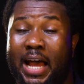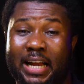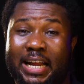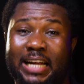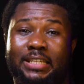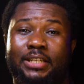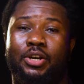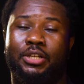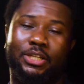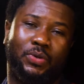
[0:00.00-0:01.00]
And that's it
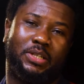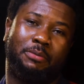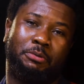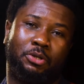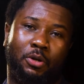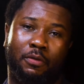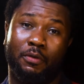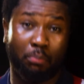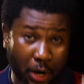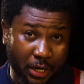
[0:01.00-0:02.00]
on this week's episode of
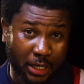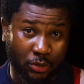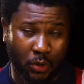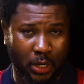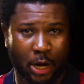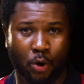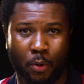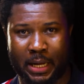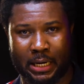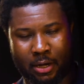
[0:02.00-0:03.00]
The Boy Network. I
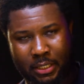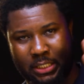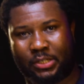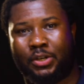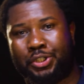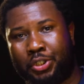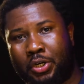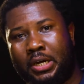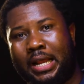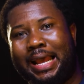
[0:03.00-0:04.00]
hope that our
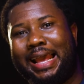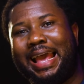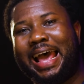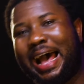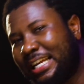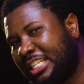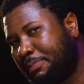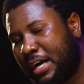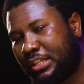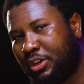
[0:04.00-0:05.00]
discussion has
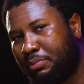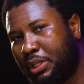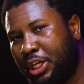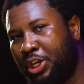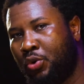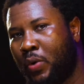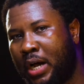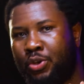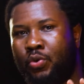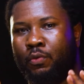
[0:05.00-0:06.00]
sparked something in you
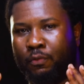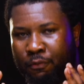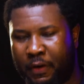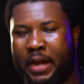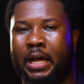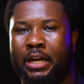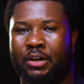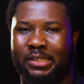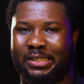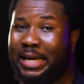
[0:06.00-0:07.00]
and you finally
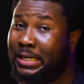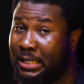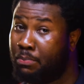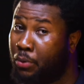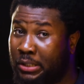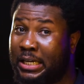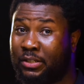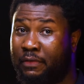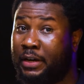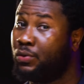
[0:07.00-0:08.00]
understand the
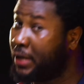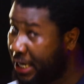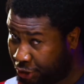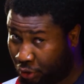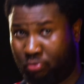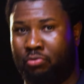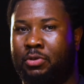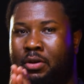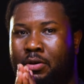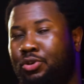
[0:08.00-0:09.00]
importance of education.
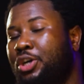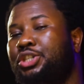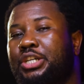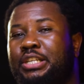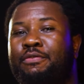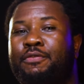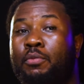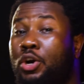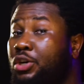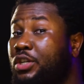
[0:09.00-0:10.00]
Not just
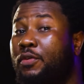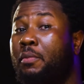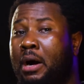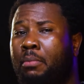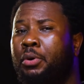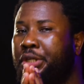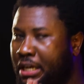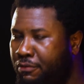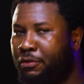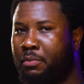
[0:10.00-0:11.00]
formal, but
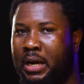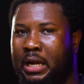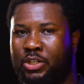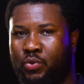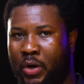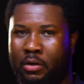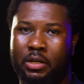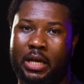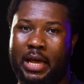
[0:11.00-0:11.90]
informal as well.